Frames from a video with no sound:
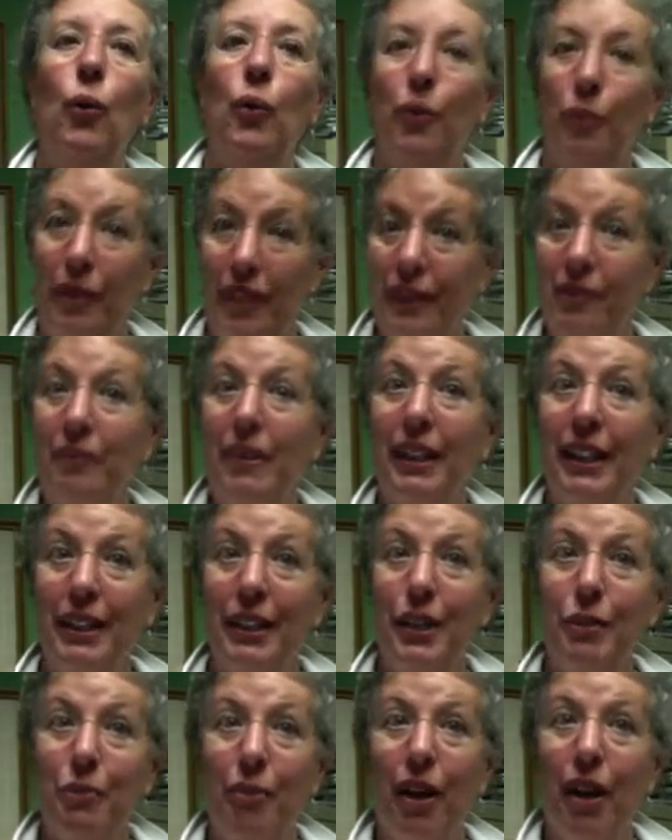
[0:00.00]
we can begin
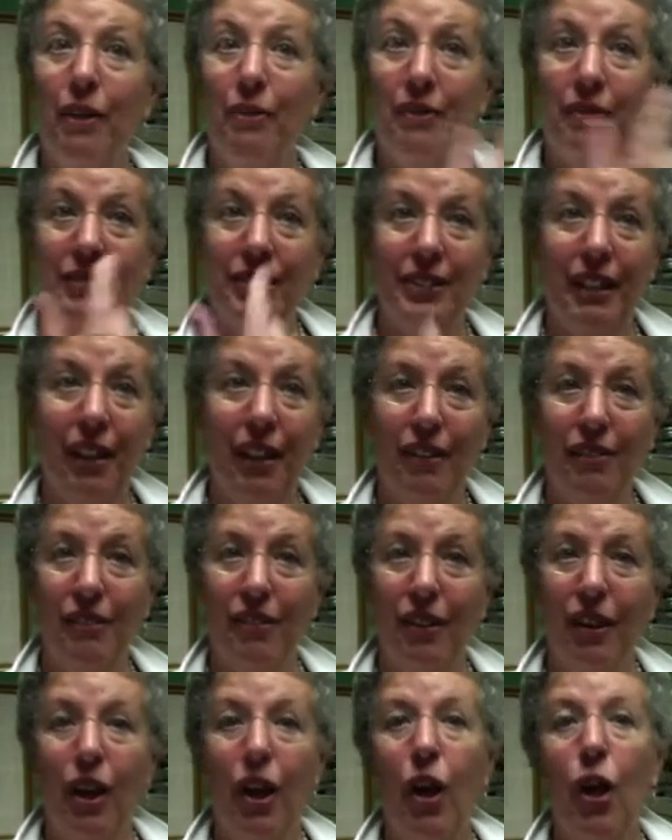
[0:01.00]
to problem solve.
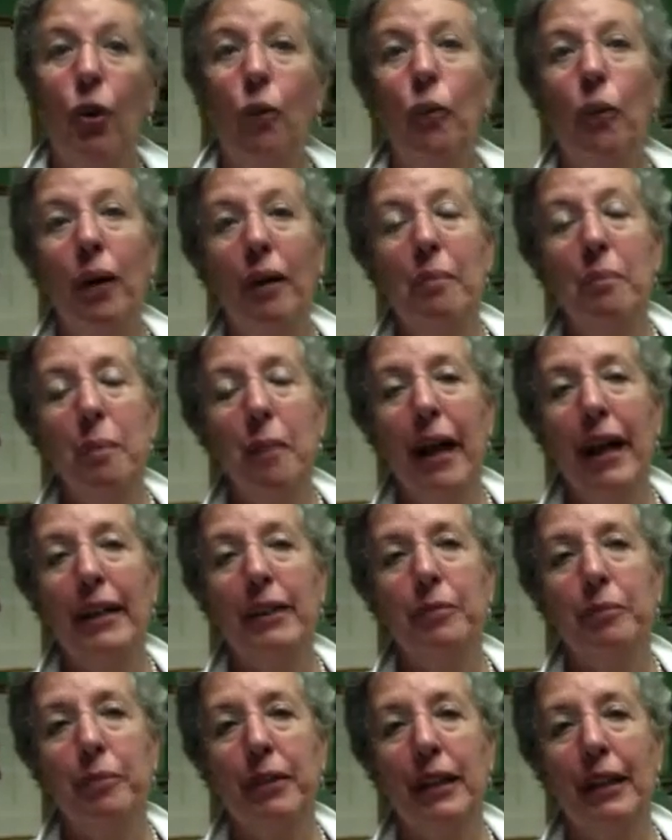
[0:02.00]
What
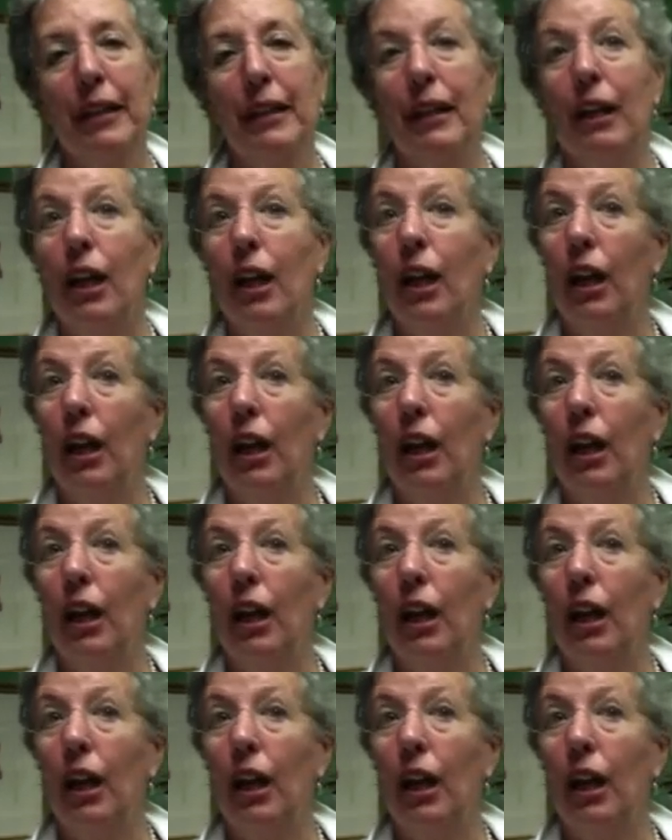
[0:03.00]
might be